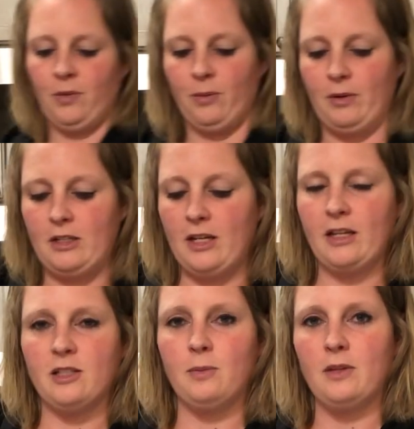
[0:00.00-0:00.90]
I'm going to take
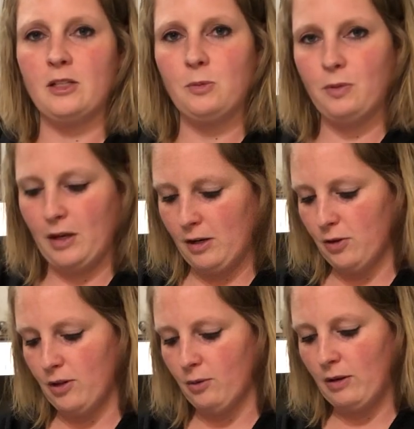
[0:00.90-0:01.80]
some of this
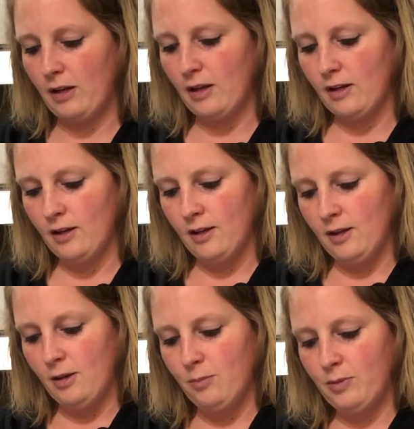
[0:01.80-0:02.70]
Play-Doh that we
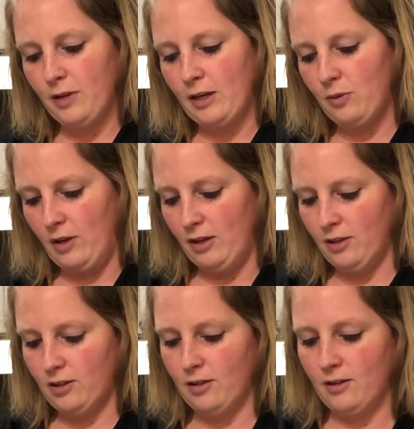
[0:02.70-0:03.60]
played
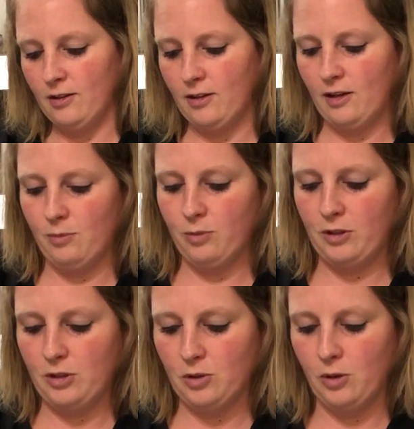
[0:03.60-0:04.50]
with in
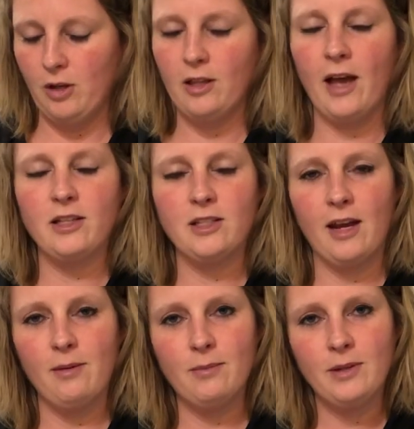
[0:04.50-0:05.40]
preschool last
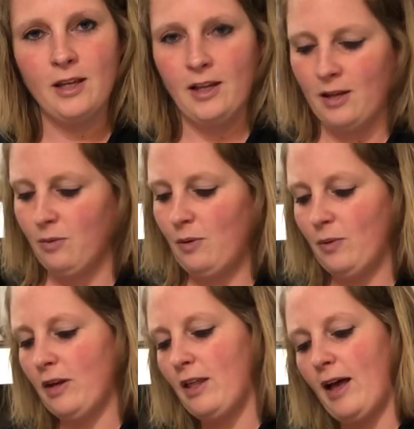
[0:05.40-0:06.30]
time we were
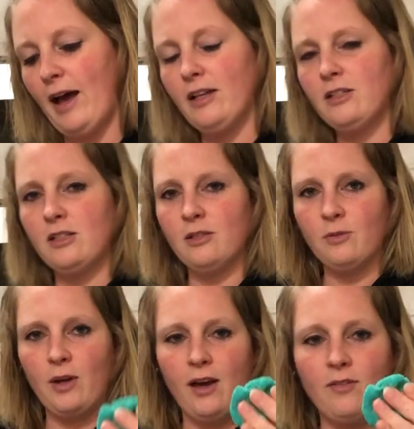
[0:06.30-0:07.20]
in class.
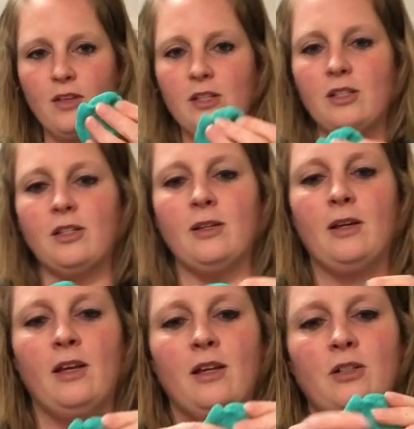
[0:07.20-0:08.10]
We have this
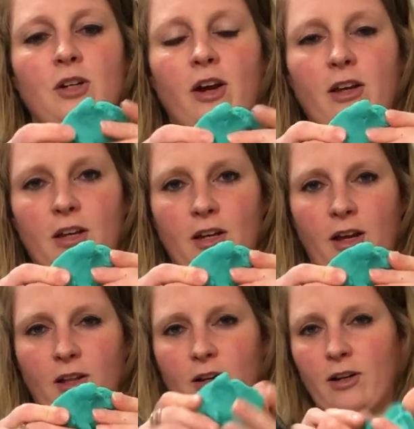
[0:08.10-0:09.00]
dark
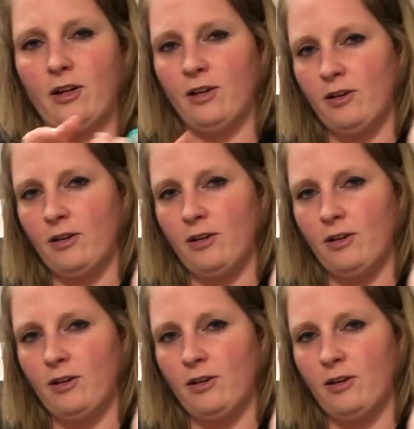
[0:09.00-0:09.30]
colored